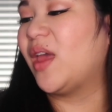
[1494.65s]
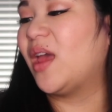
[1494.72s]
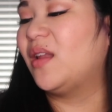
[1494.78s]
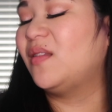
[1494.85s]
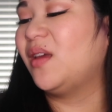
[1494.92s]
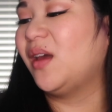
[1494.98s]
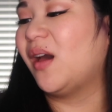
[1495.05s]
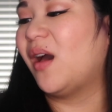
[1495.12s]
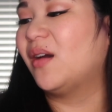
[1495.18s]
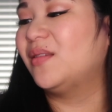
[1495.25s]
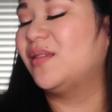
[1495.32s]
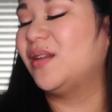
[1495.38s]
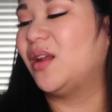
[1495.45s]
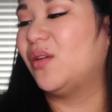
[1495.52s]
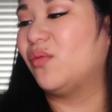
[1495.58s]

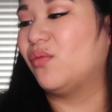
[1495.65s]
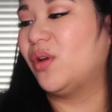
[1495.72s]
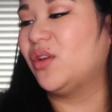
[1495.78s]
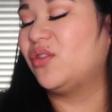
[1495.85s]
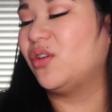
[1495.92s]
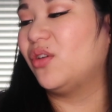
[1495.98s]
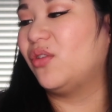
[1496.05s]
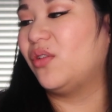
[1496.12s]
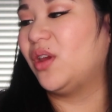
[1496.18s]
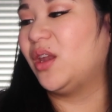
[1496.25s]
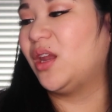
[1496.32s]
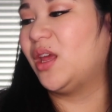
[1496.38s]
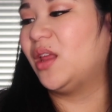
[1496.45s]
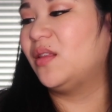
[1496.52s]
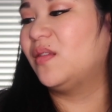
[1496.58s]
antioxidant rich
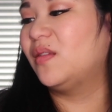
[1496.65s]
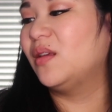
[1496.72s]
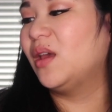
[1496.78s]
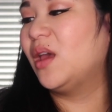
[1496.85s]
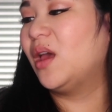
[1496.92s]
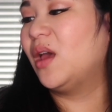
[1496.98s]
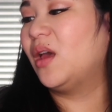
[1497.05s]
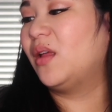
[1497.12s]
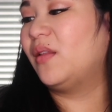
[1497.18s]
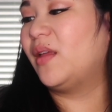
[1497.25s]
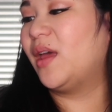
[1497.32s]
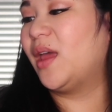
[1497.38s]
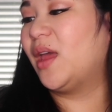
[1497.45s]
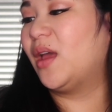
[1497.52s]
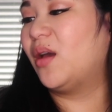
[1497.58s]
ingredients
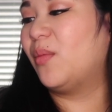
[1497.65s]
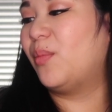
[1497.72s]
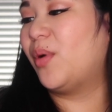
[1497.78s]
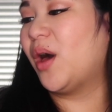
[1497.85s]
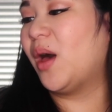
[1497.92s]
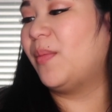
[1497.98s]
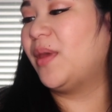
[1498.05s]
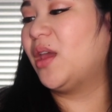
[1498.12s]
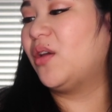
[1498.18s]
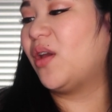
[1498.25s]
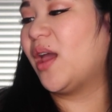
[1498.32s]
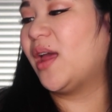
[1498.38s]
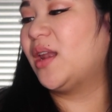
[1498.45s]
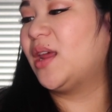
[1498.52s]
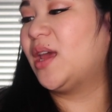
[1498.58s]
like
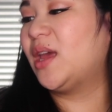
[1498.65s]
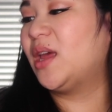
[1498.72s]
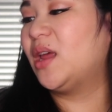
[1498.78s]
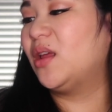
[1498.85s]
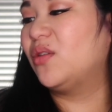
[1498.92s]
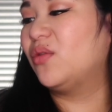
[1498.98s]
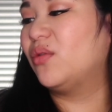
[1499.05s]
pomegranate,